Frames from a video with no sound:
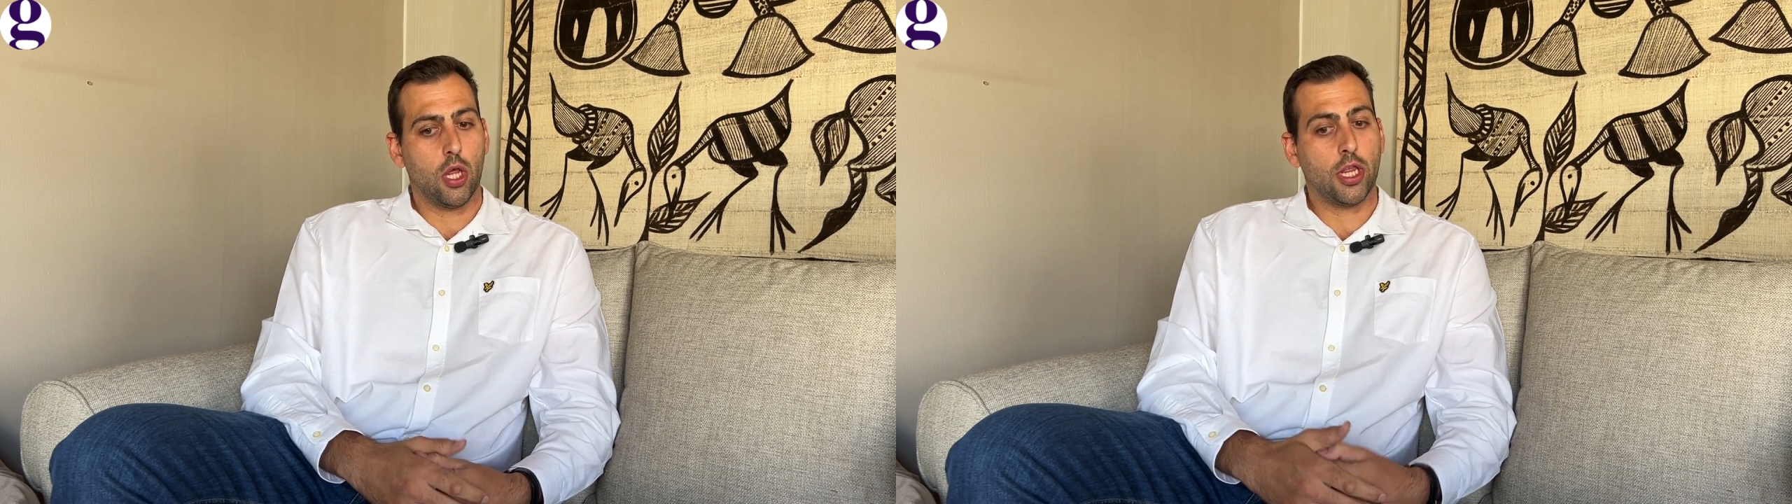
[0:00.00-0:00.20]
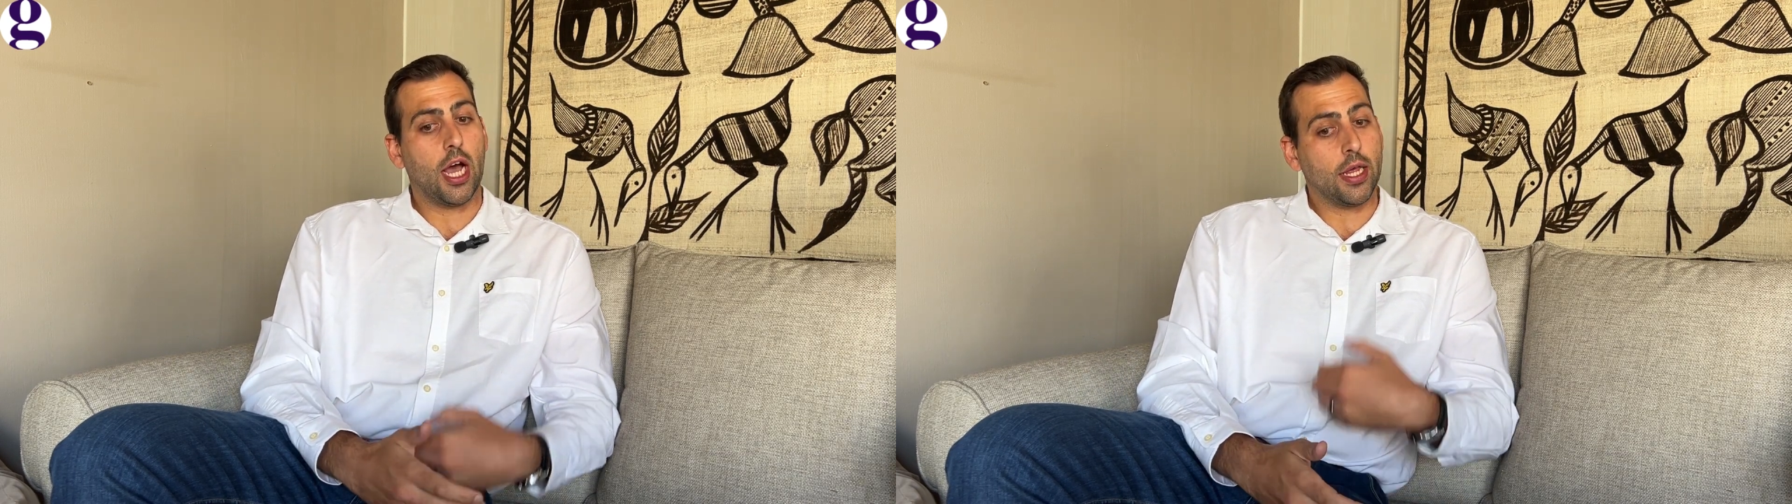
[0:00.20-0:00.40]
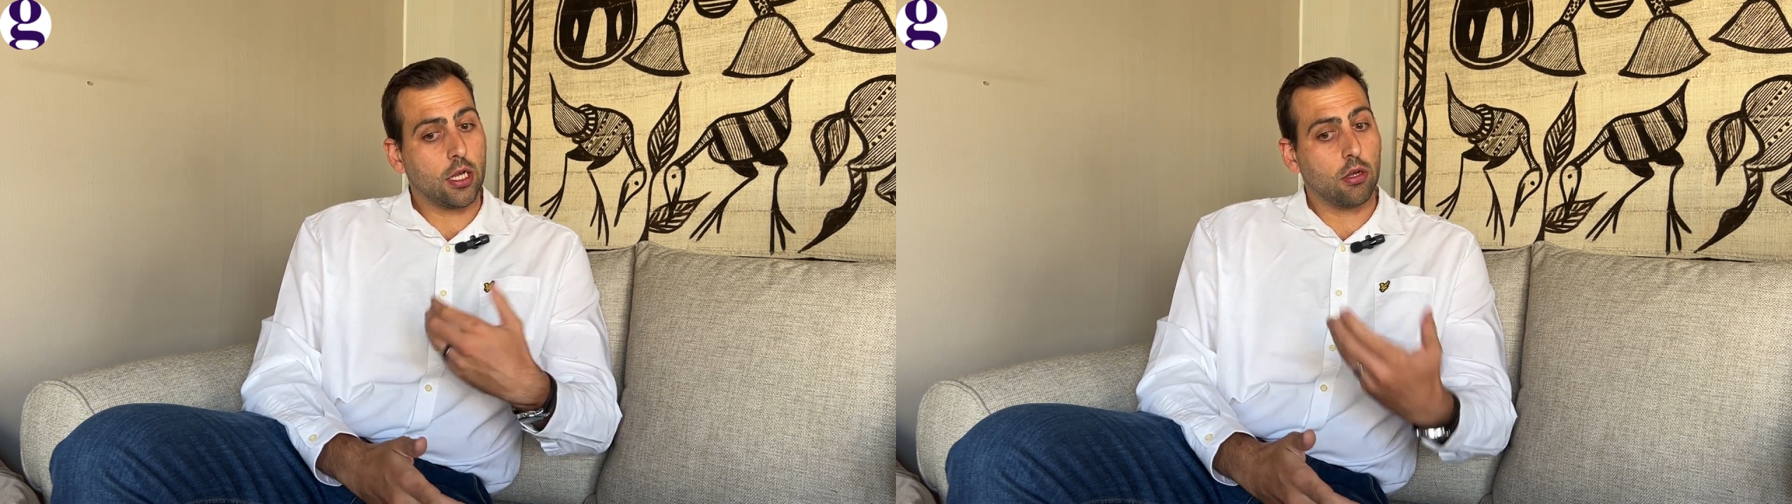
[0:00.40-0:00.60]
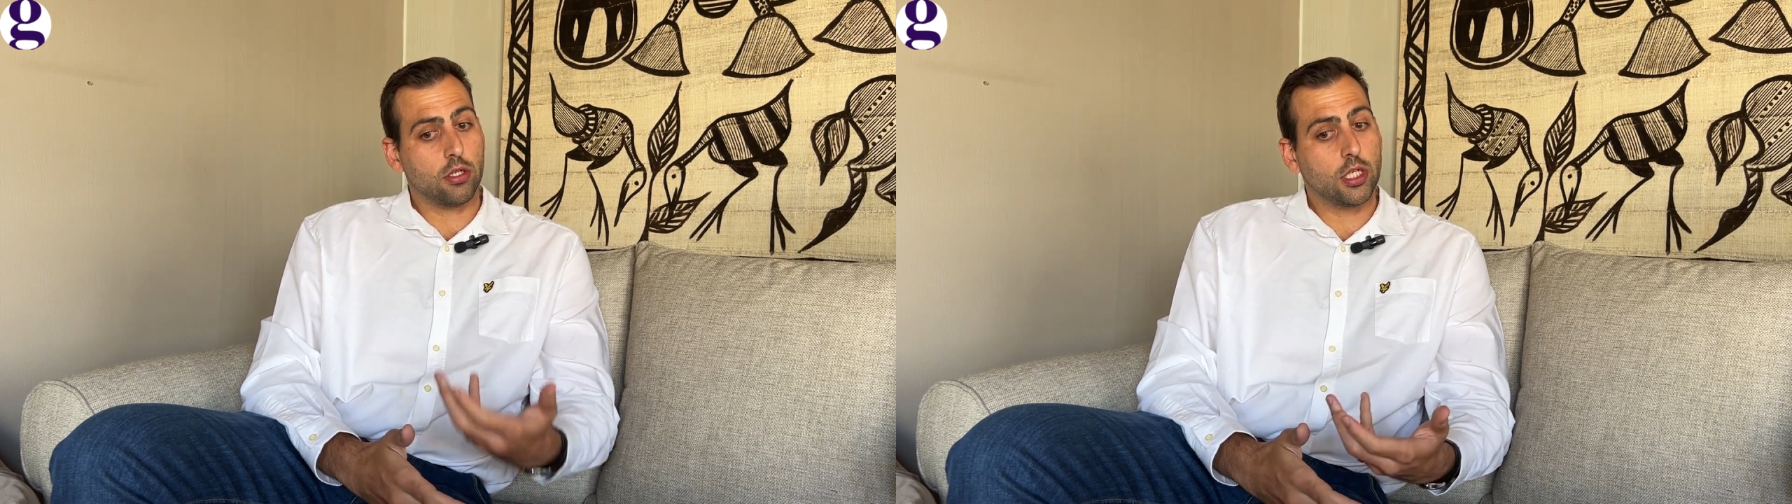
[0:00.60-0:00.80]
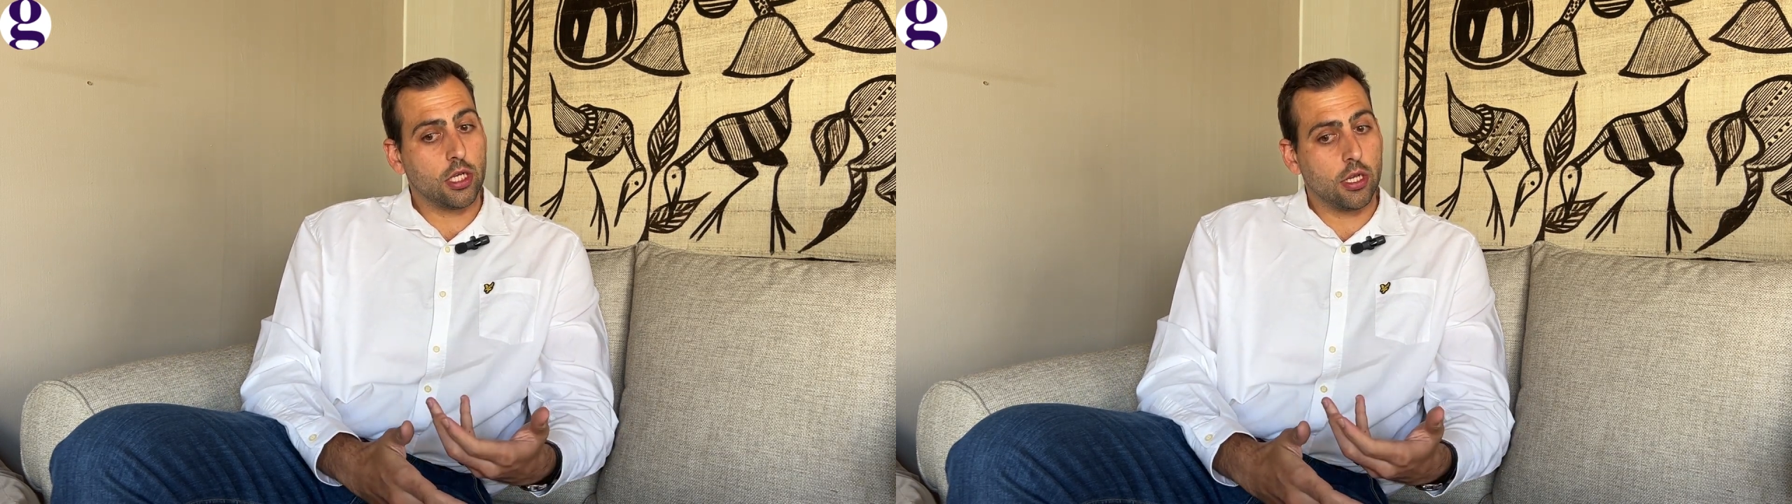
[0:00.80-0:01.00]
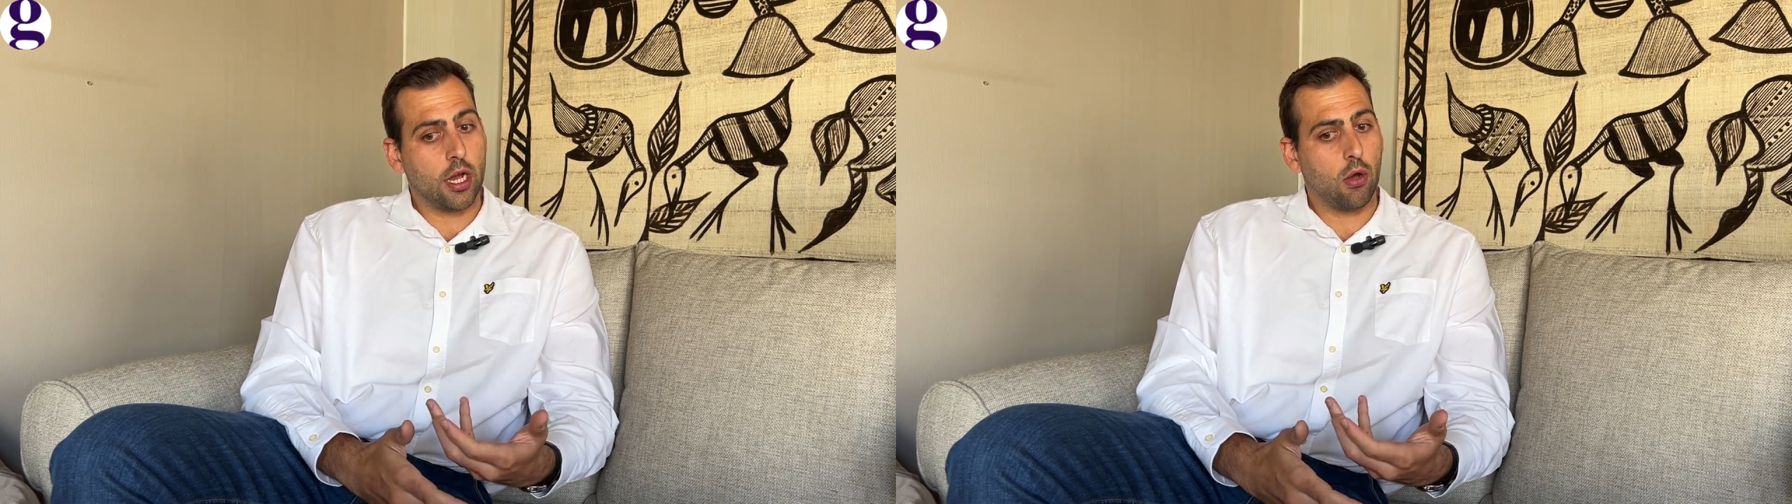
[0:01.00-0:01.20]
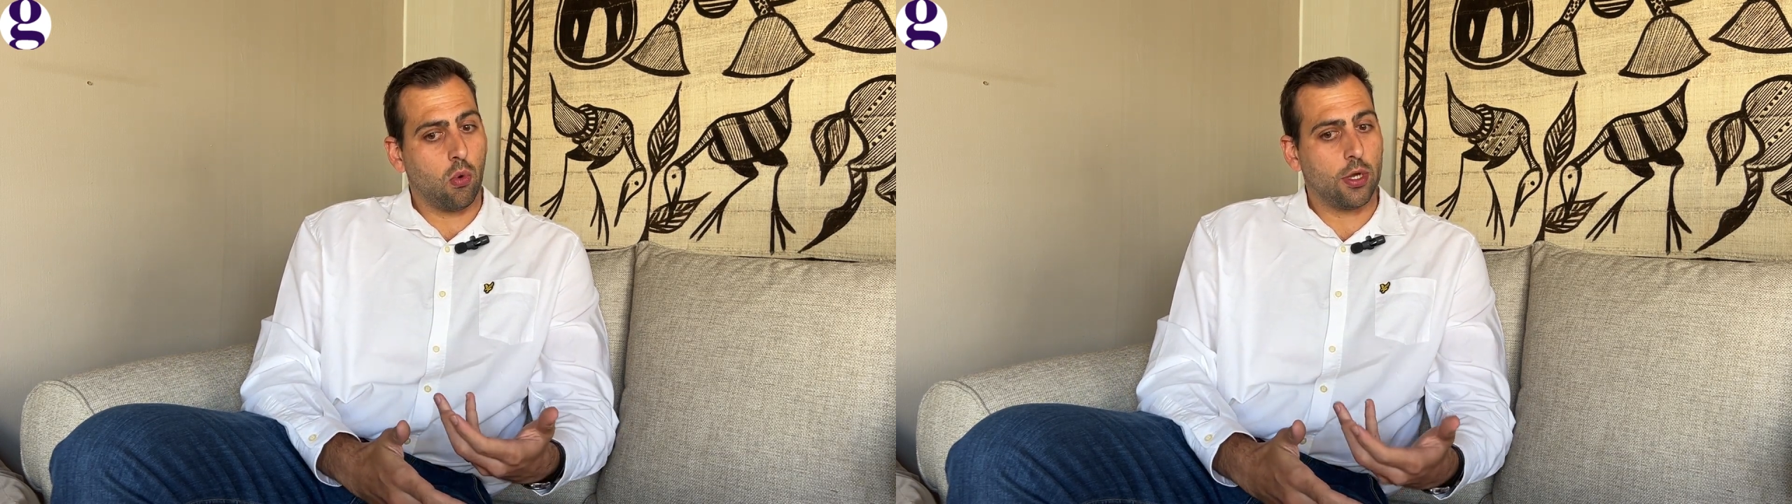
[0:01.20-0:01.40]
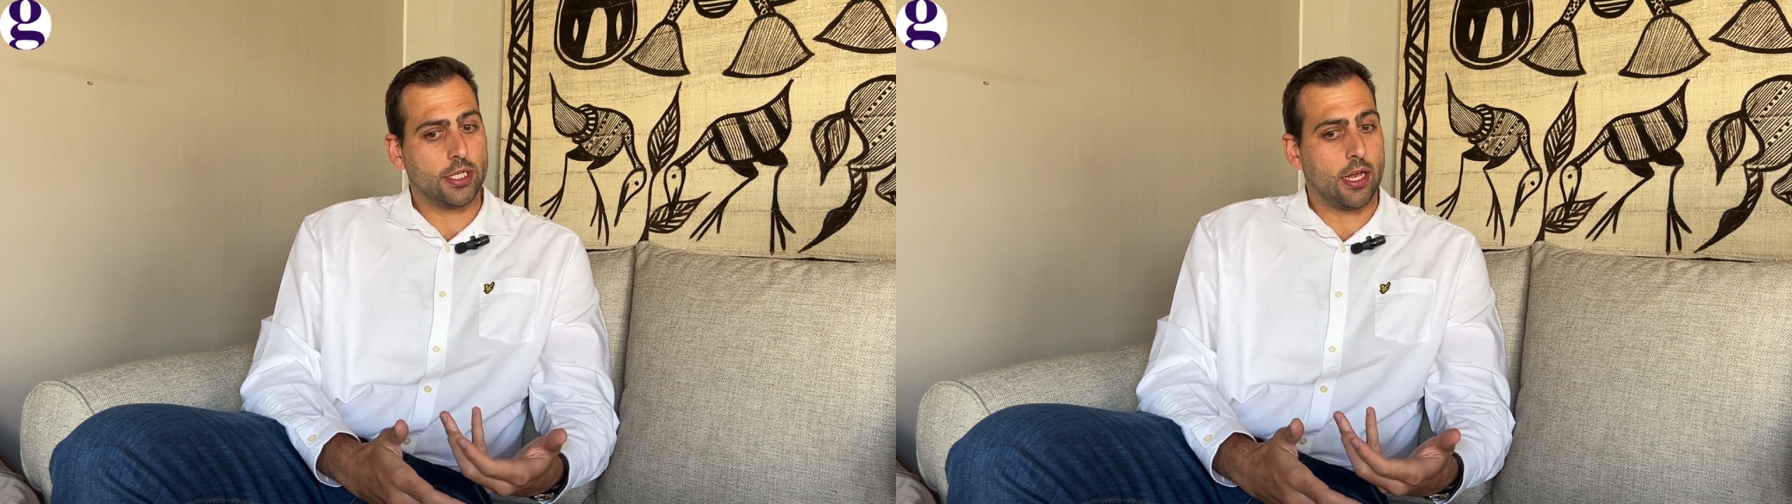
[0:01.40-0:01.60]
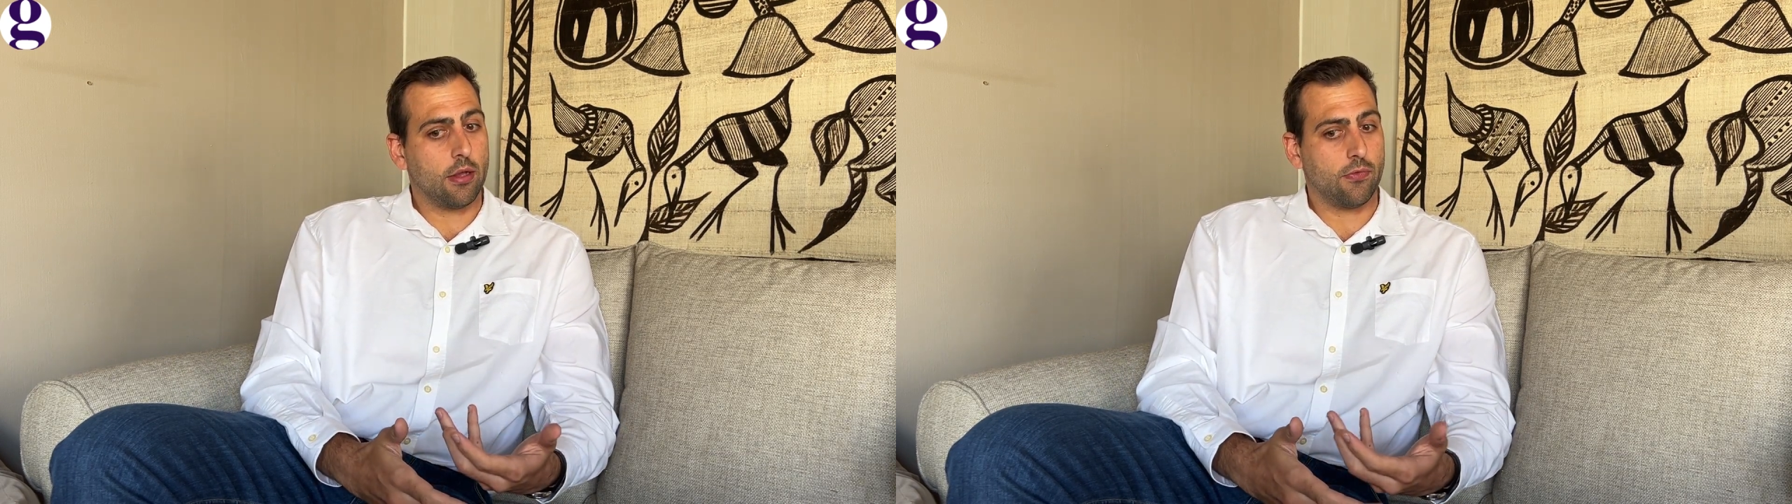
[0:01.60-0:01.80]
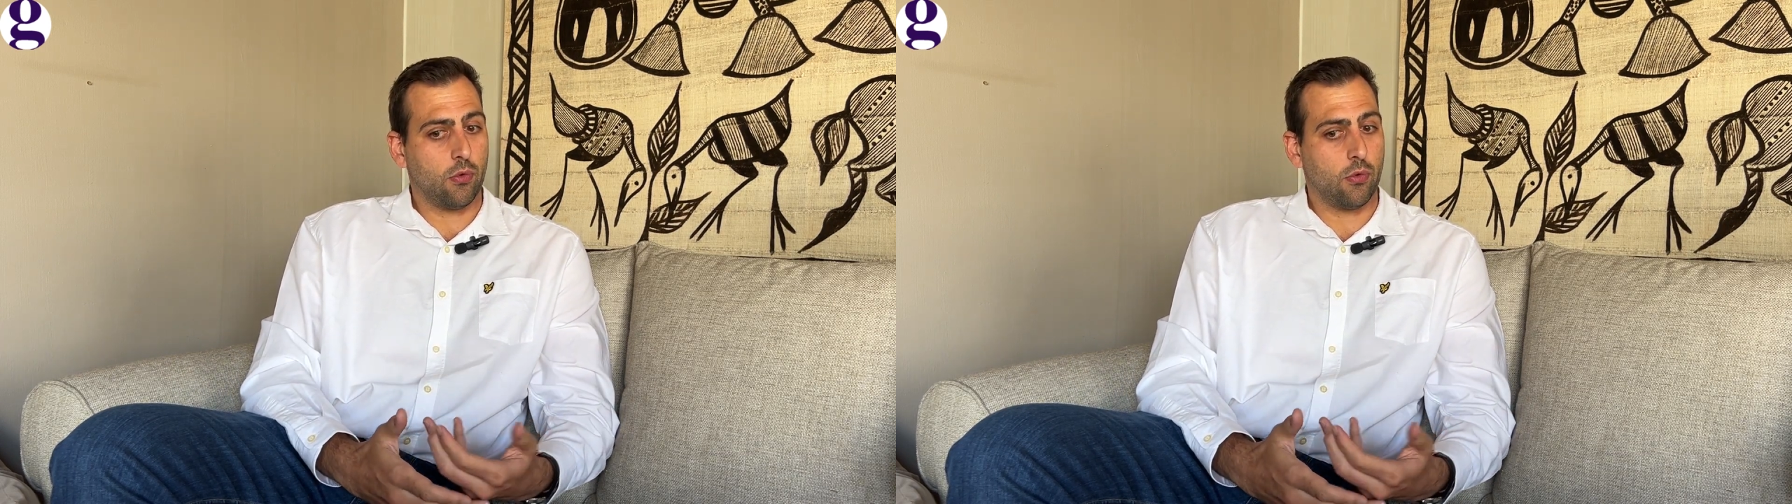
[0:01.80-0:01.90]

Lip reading: The other concern I always have